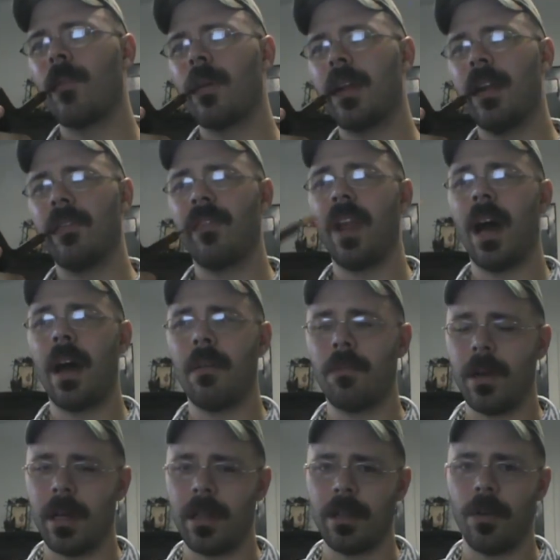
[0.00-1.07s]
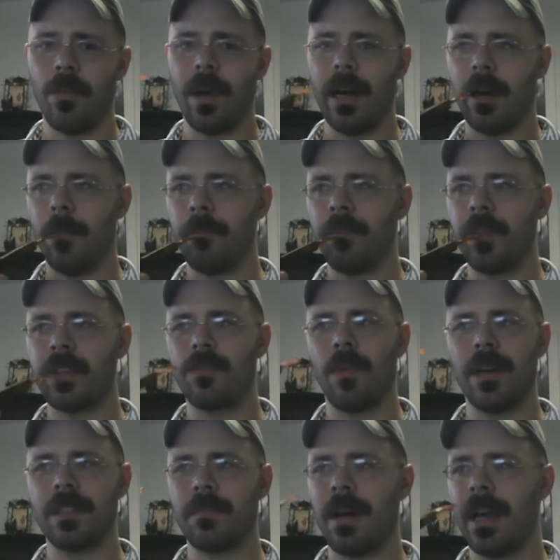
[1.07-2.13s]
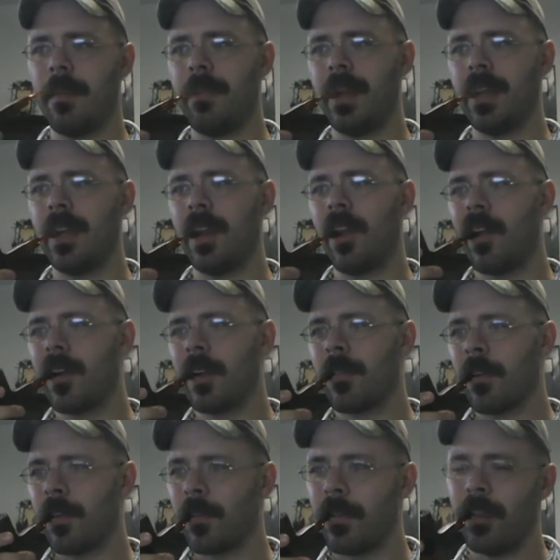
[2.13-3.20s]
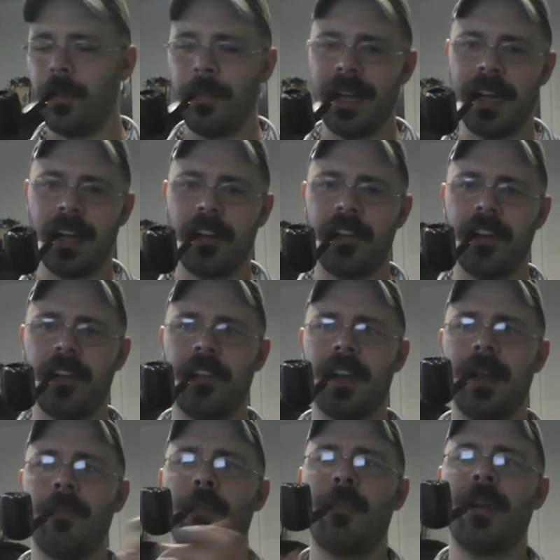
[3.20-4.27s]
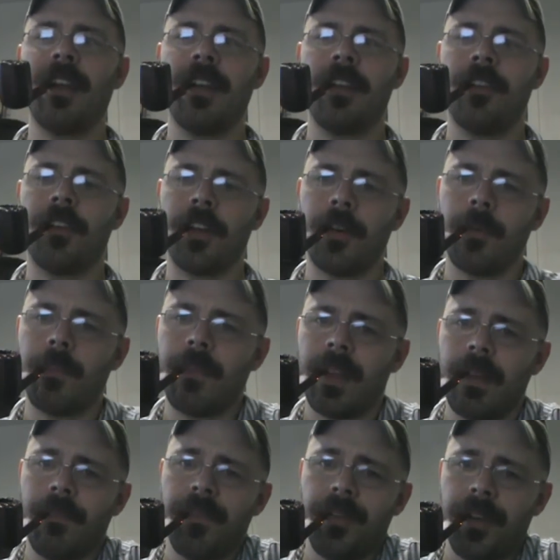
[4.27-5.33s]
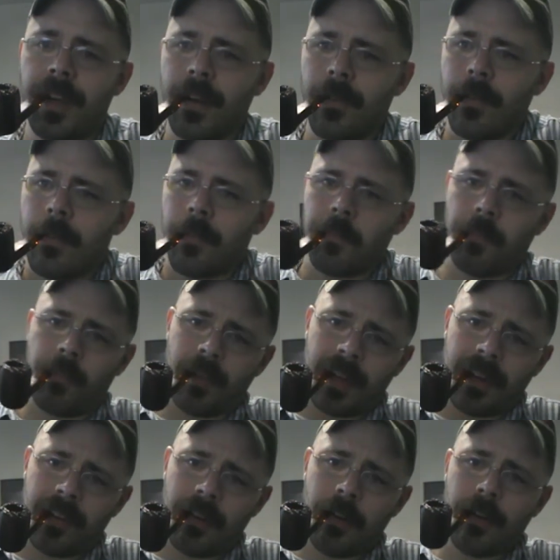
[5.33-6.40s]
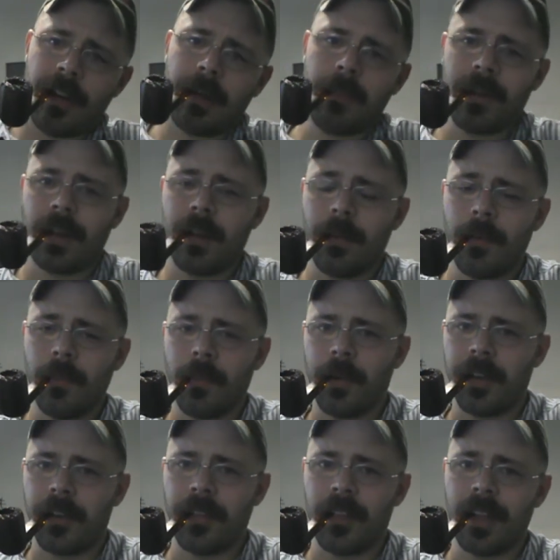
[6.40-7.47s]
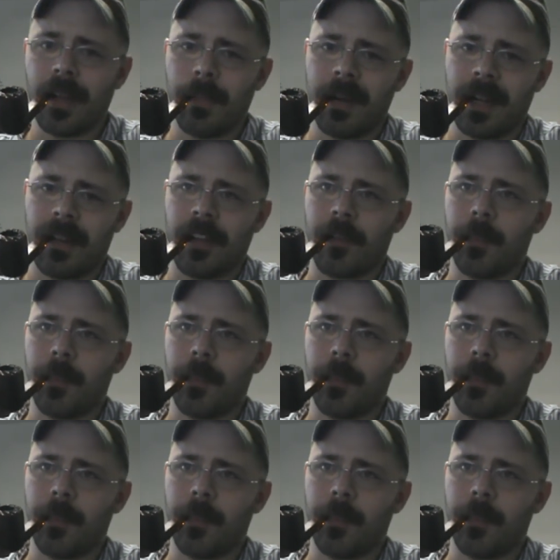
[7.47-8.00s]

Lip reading: If not, well, oh well, this was my opinion. You may not share the same opinion, so if you don't, let us know down below what you think about this